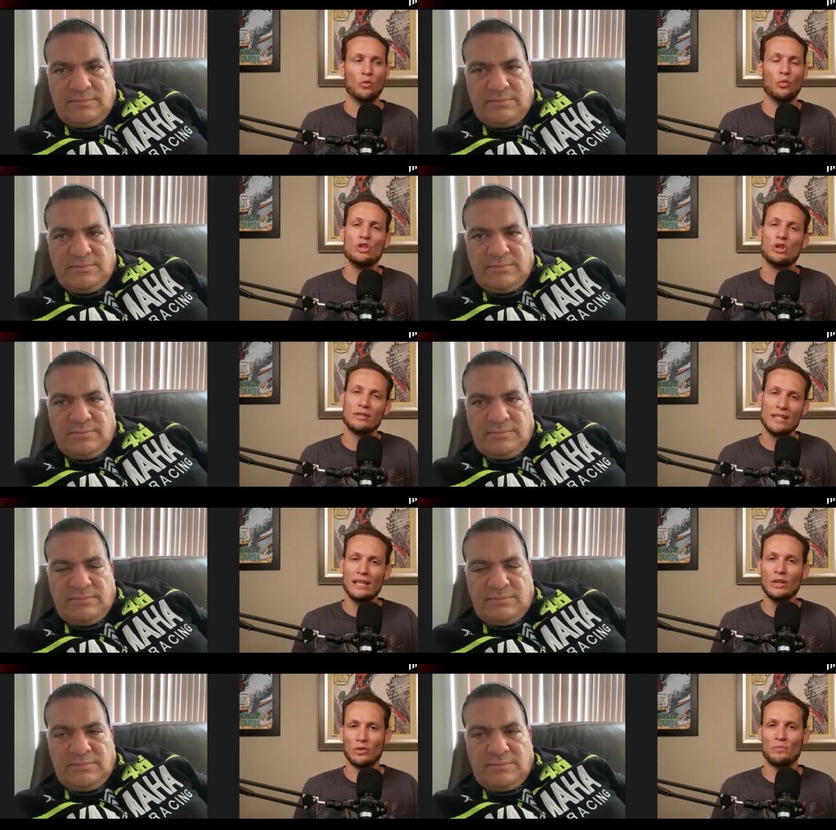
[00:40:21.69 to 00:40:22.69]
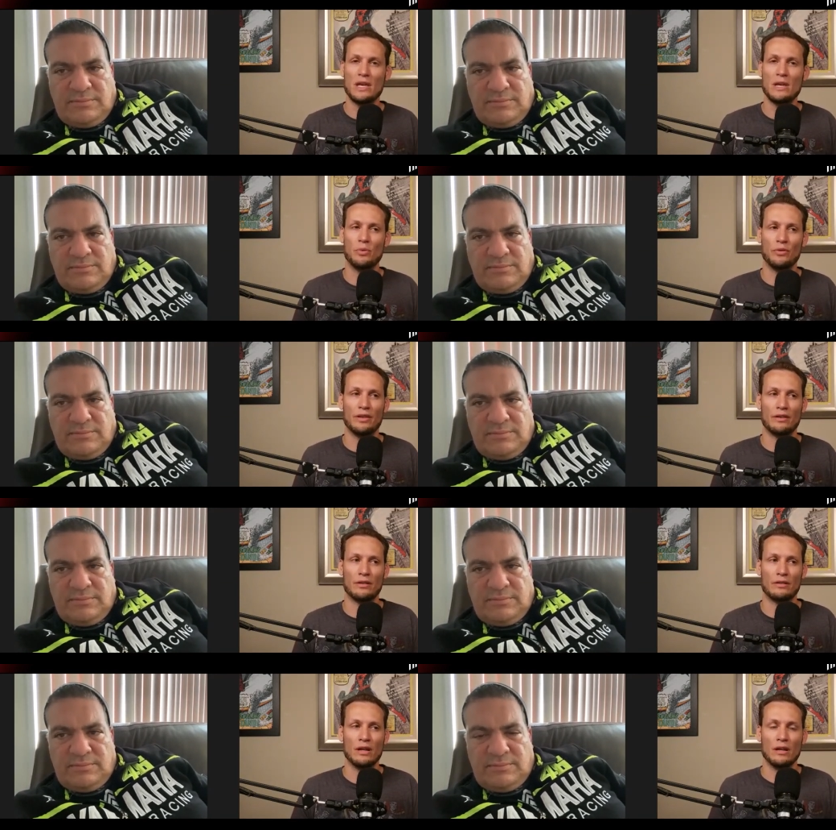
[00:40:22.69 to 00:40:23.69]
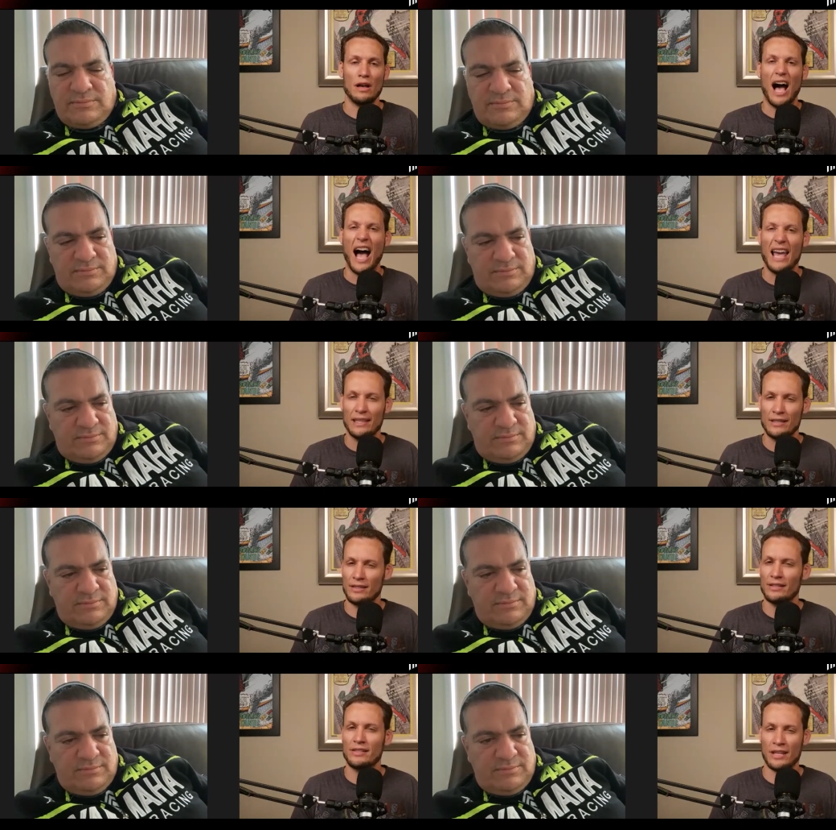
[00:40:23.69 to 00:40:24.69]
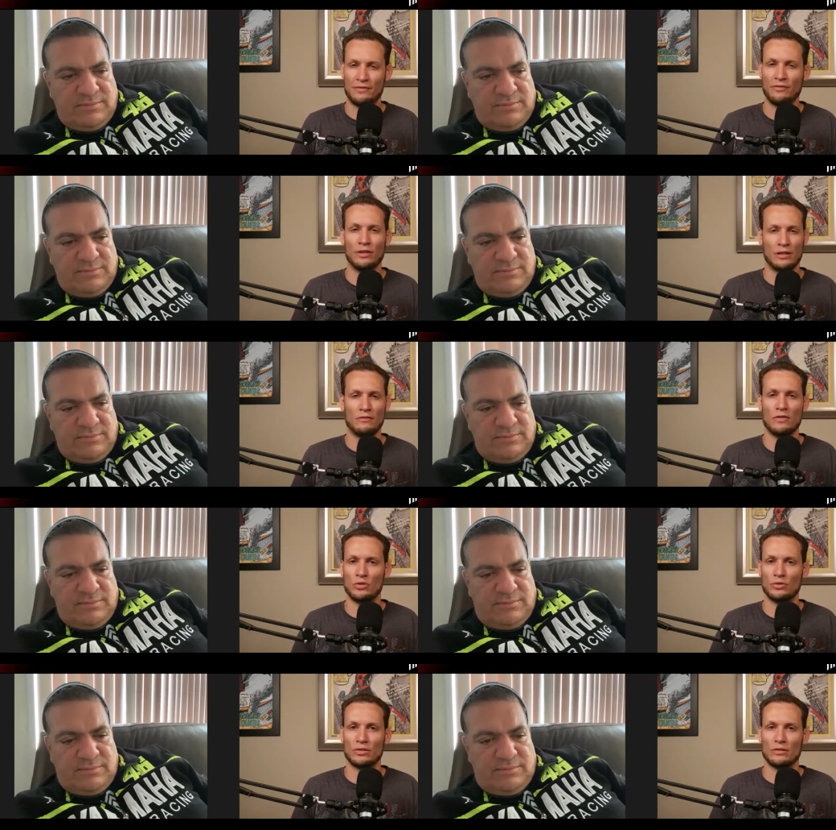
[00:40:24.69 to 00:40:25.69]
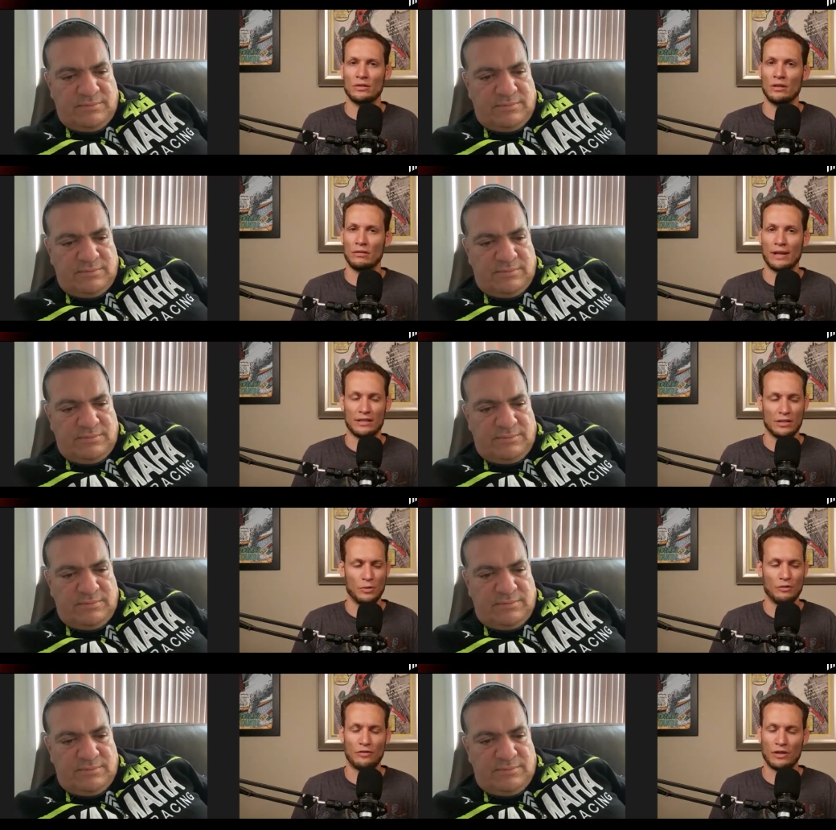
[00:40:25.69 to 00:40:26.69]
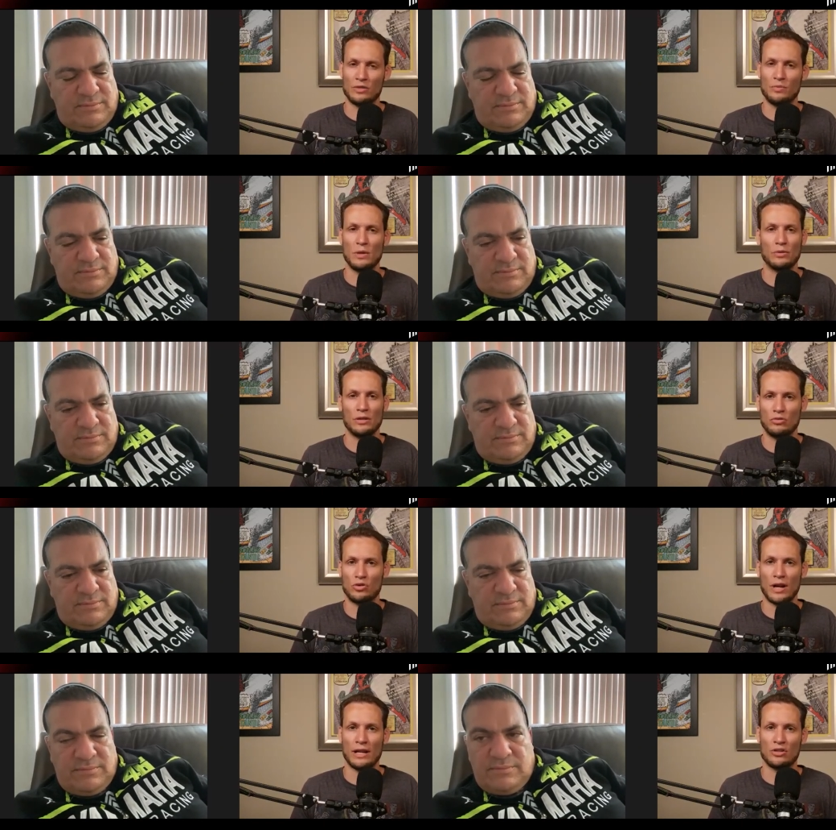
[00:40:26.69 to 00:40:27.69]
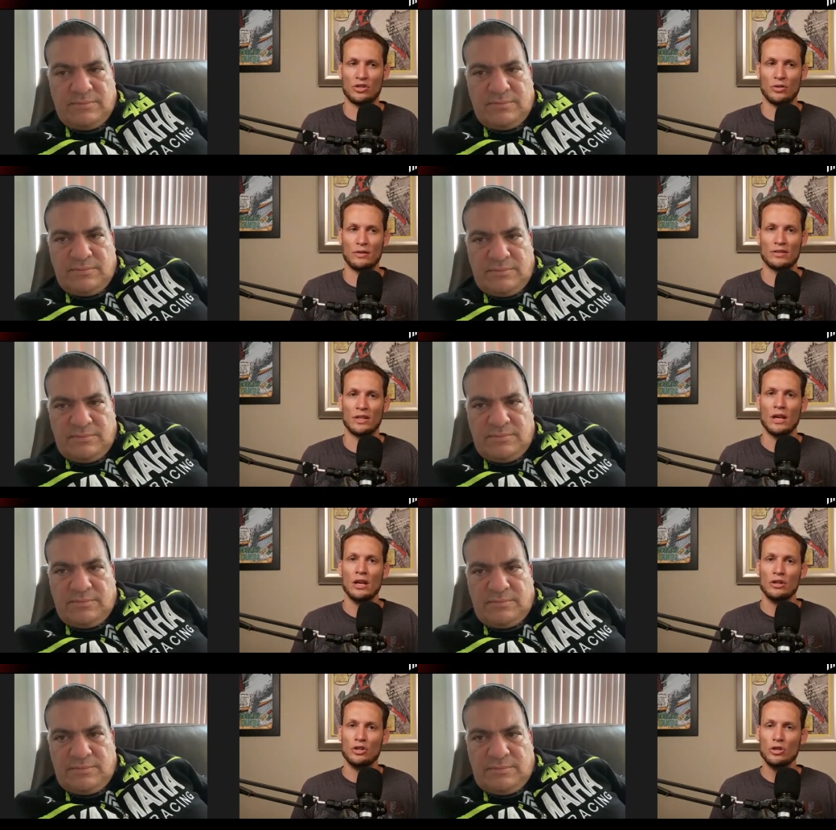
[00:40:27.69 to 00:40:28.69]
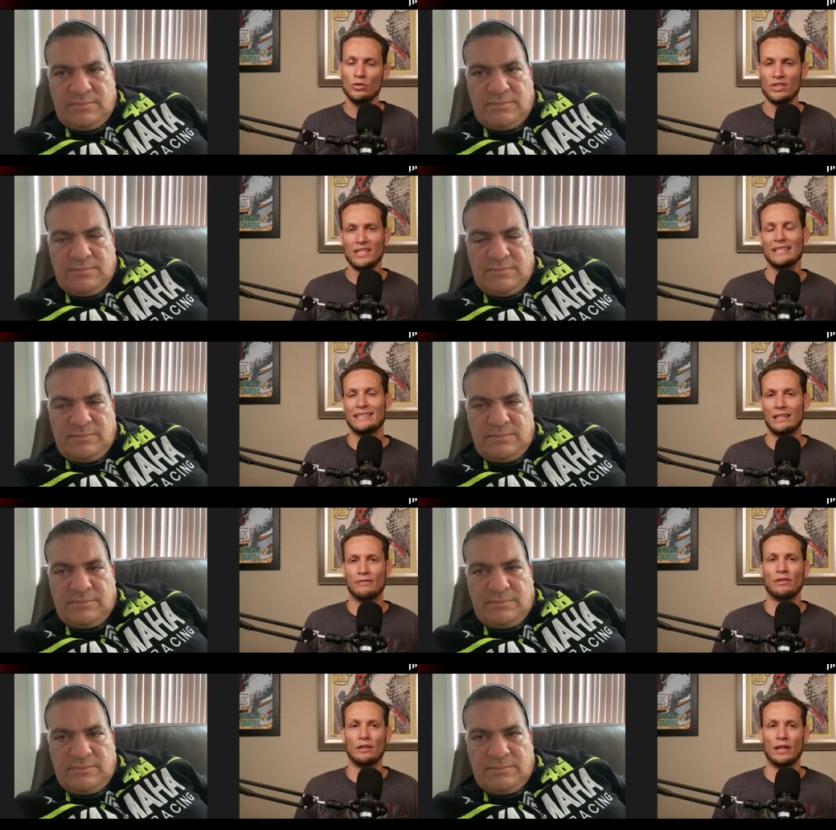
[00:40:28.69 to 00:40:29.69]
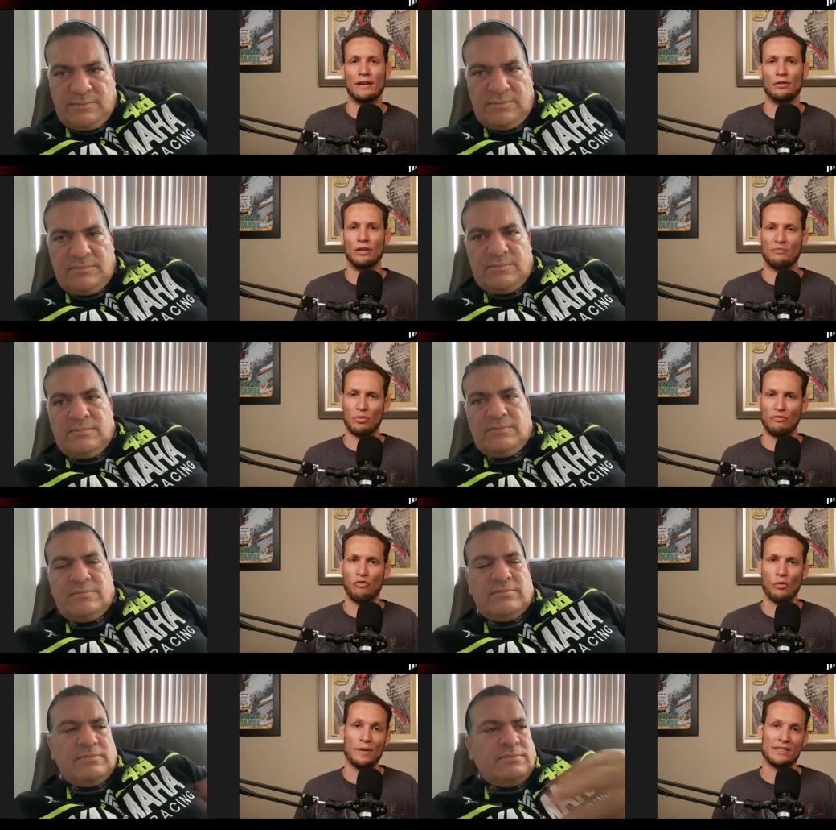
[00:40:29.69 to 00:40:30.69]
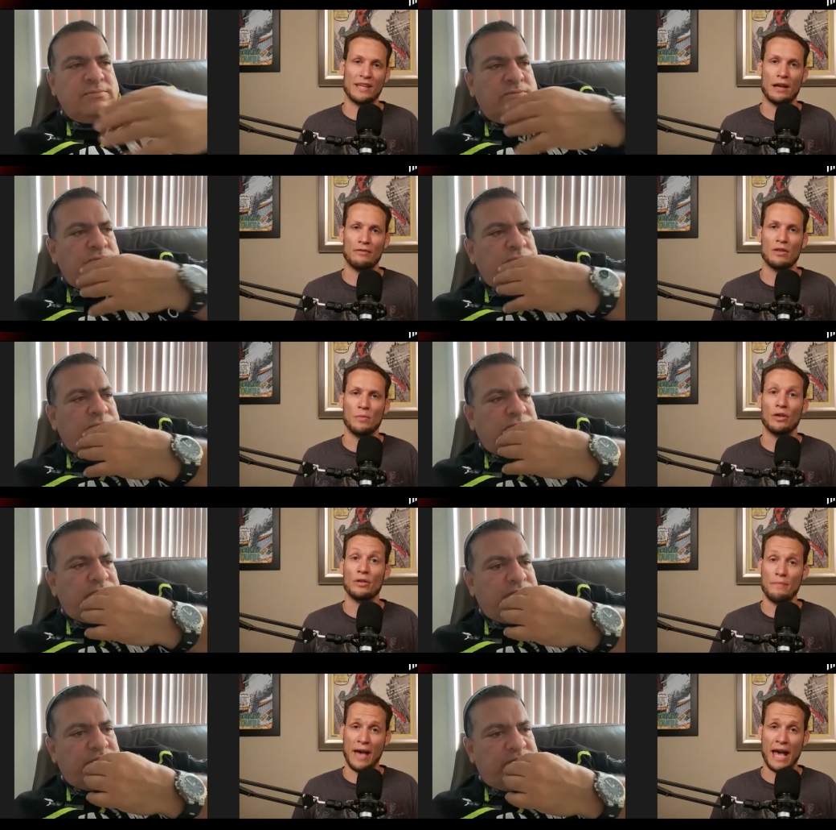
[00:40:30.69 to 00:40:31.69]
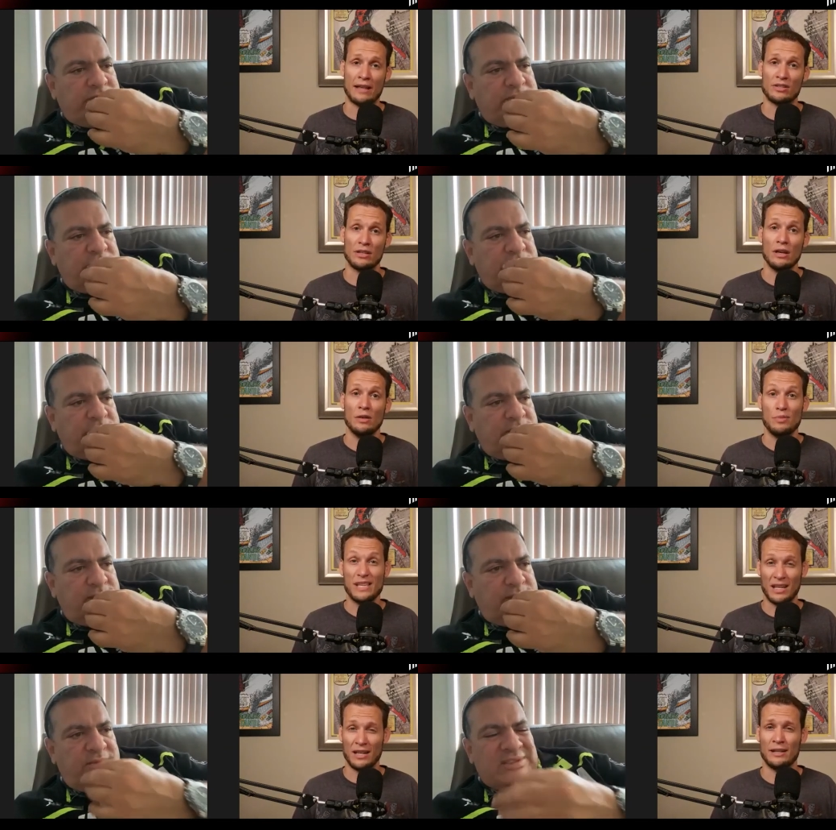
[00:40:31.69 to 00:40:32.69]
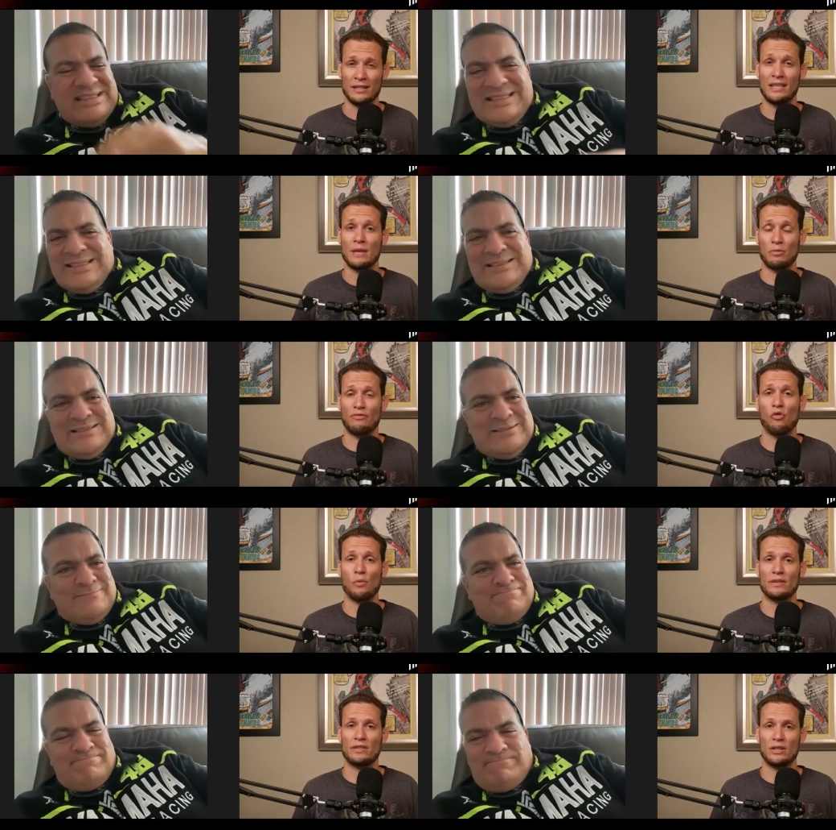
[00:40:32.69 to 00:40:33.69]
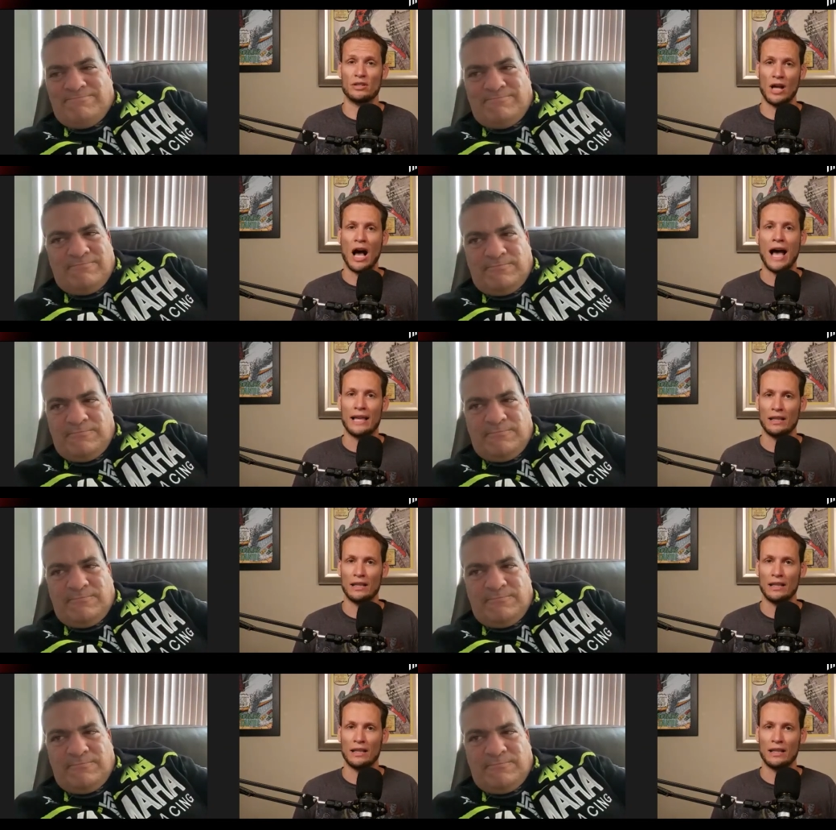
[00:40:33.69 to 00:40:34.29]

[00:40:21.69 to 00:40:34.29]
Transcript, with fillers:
Speaker 1: When you're dealing with people that are highly successful individuals, you know, like some of your friends, people that you train as students, do you see a different level of performance out of them on the mats because they perform at such high